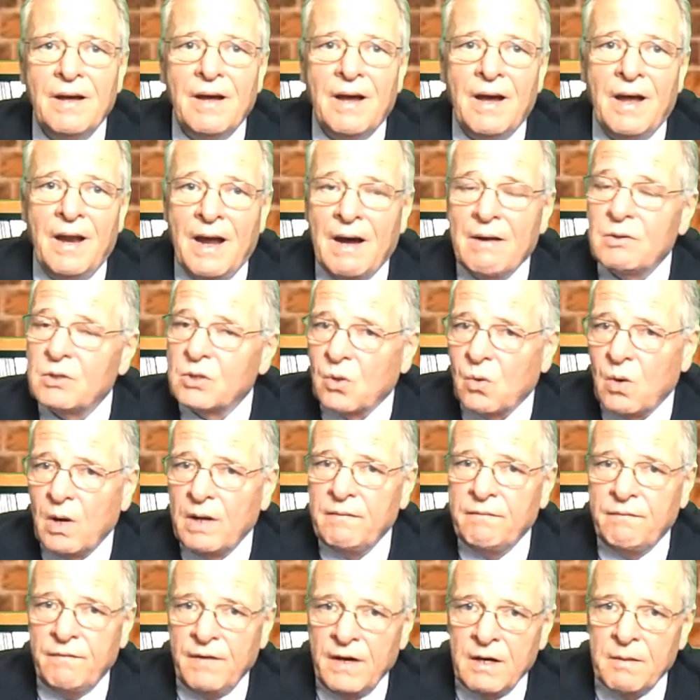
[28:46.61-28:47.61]
And I was
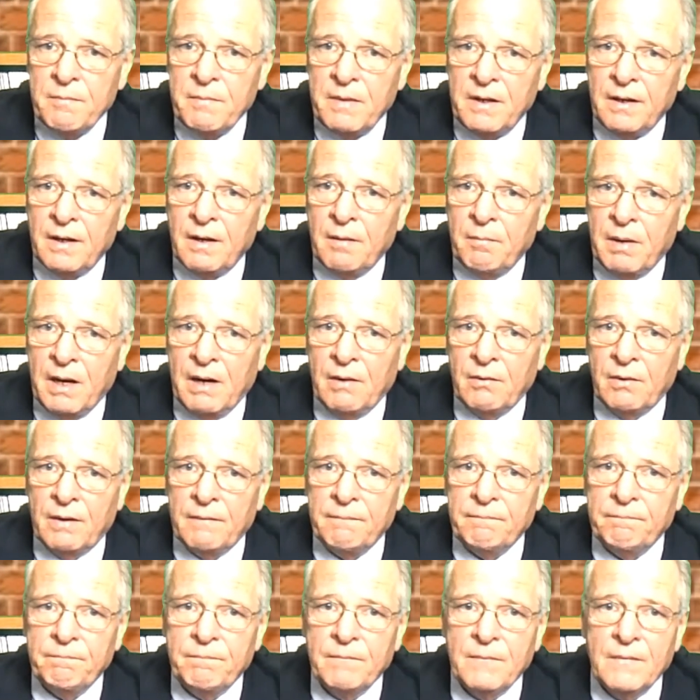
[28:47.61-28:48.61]
quite vehement about it,
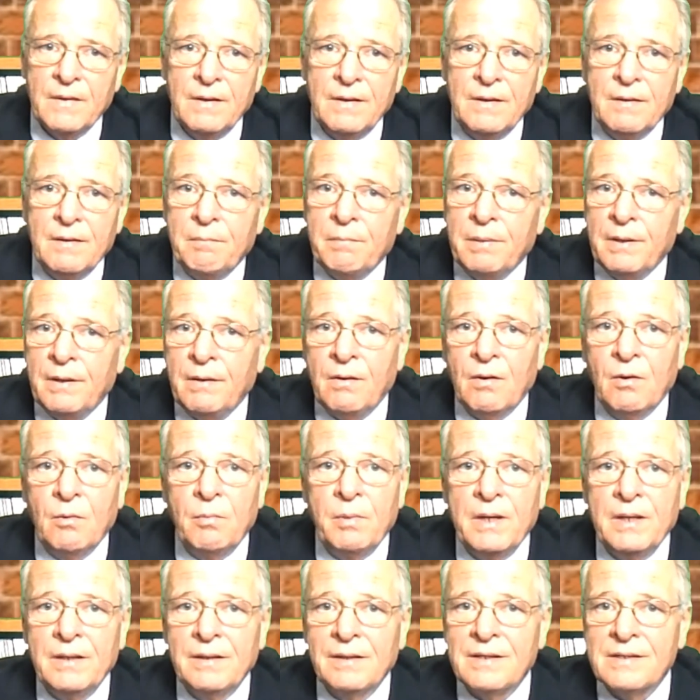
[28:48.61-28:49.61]
but
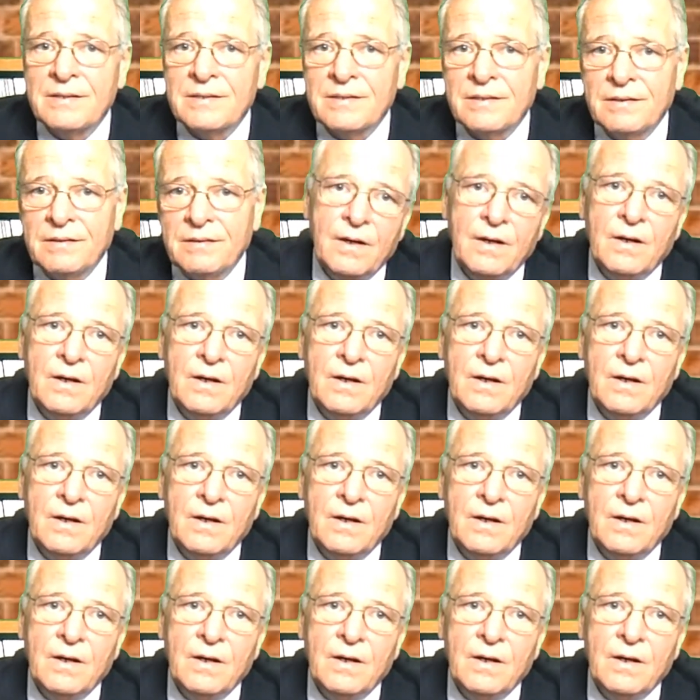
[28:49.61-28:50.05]
nobody listened.